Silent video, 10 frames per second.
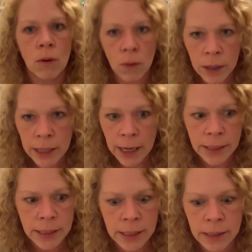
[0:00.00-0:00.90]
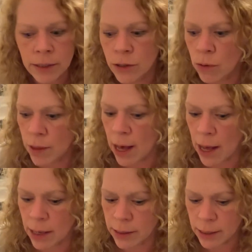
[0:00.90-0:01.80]
organizing so
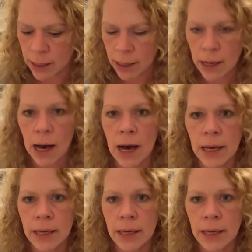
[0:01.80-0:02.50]
that I